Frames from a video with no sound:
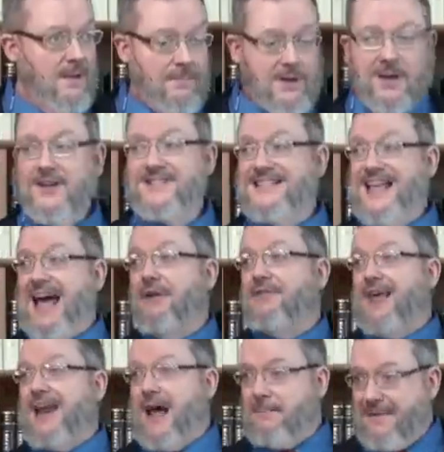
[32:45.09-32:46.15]
Because now
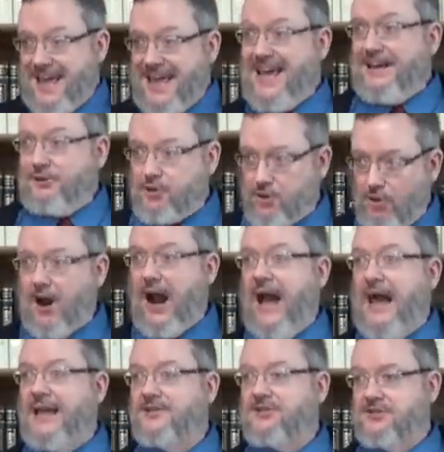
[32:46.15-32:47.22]
that I'm in
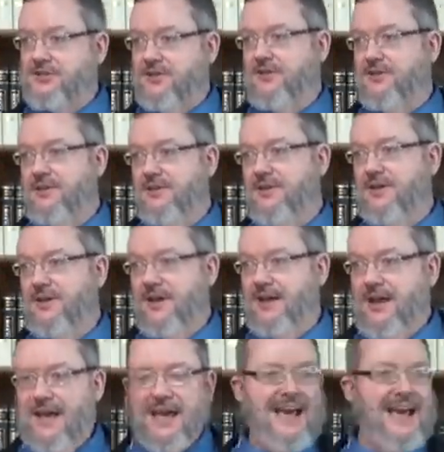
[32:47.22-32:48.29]
Christ,
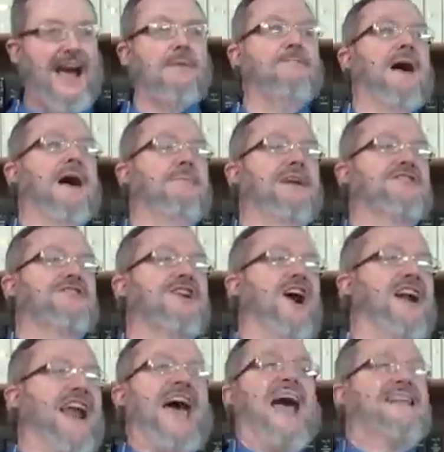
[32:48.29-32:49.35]
how about me
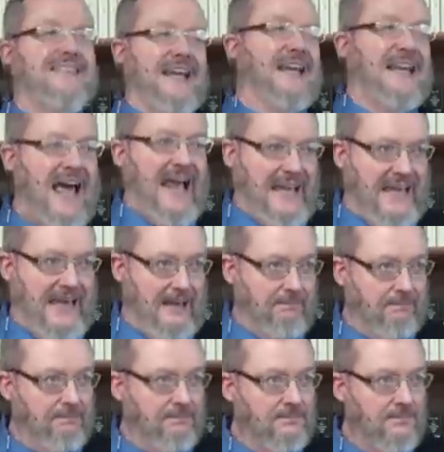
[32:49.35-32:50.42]
start acting like
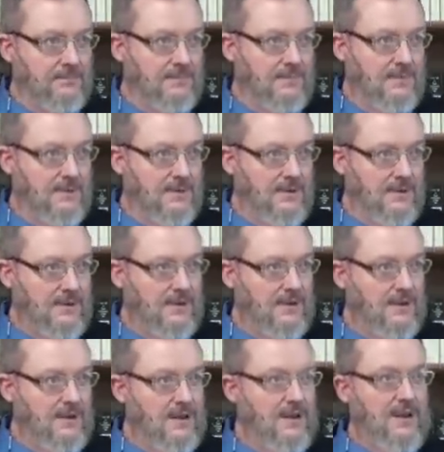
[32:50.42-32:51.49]
Him?
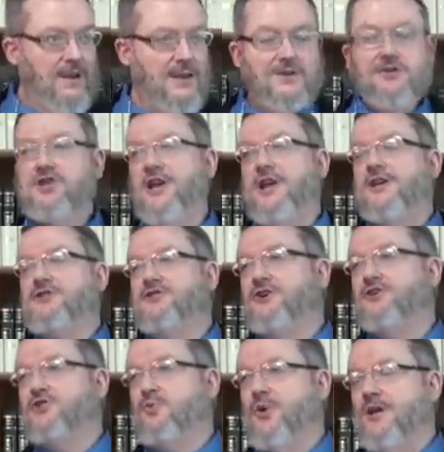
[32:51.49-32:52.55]

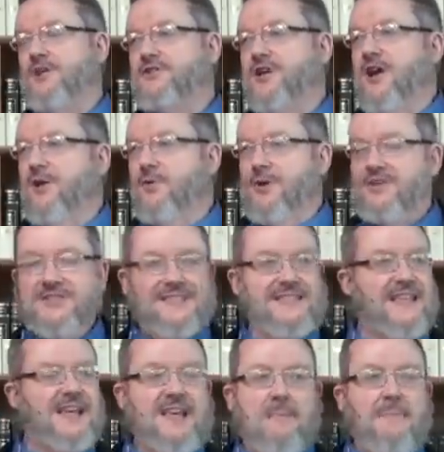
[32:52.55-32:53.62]
Jesus was, was
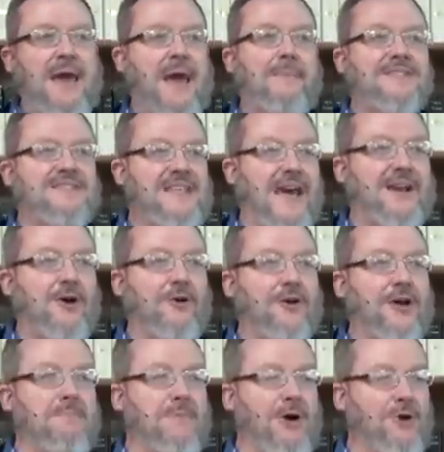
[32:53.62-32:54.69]
the commandments not
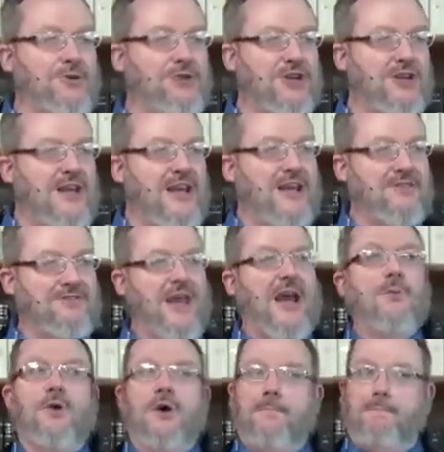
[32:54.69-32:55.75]
only in motion, they
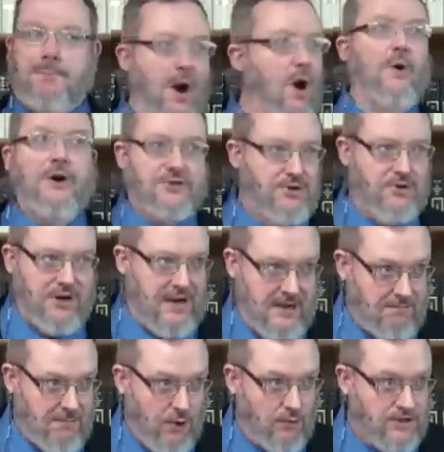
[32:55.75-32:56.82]
were poetry
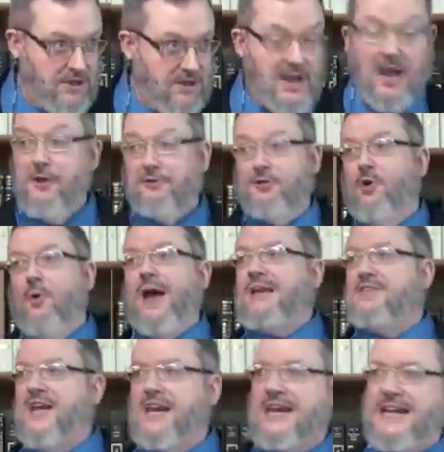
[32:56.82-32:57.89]
in motion, the way that